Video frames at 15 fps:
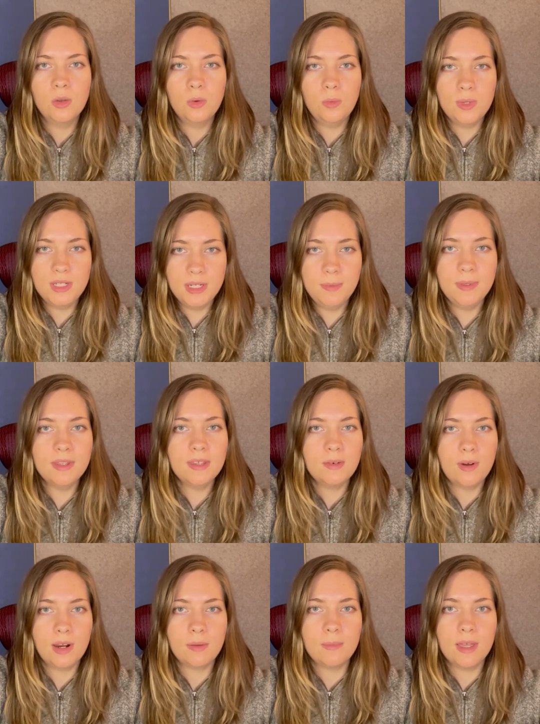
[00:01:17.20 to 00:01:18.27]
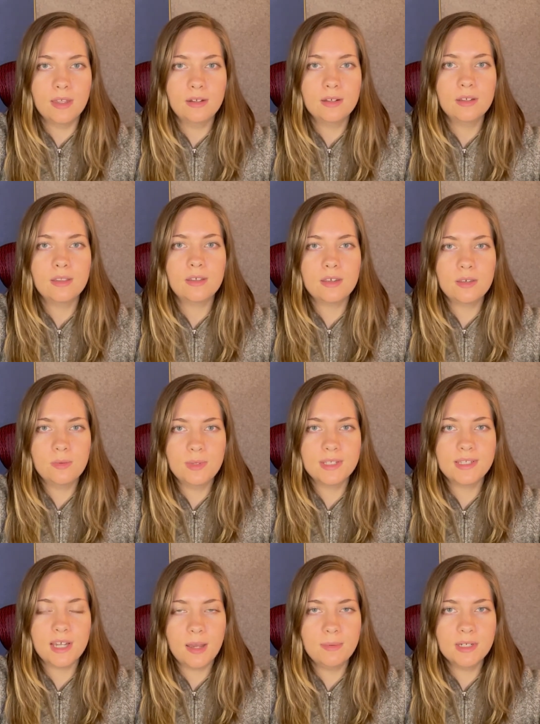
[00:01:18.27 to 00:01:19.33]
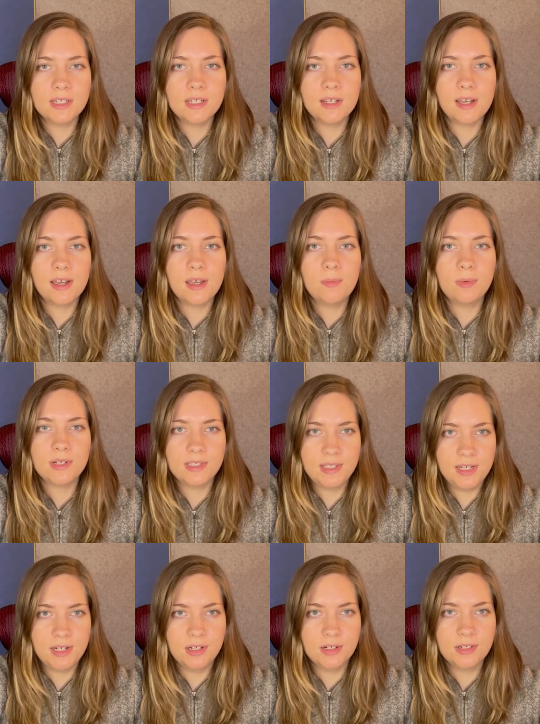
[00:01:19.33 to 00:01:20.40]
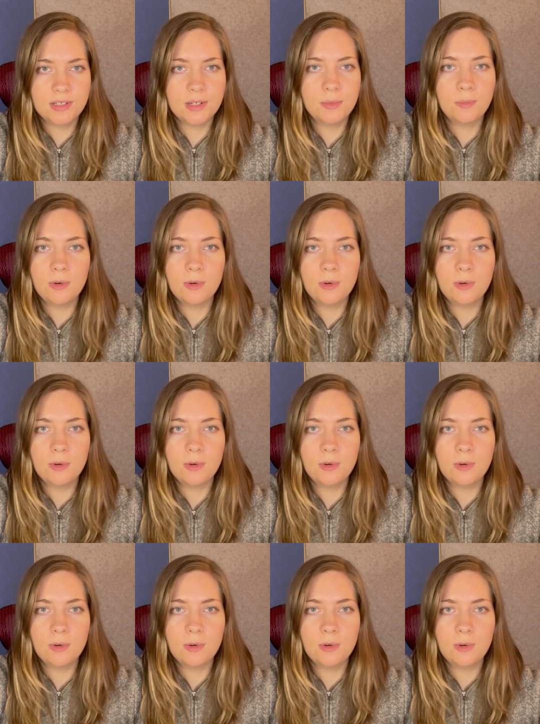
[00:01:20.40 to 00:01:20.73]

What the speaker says: We typically recommend that you establish TIA procedures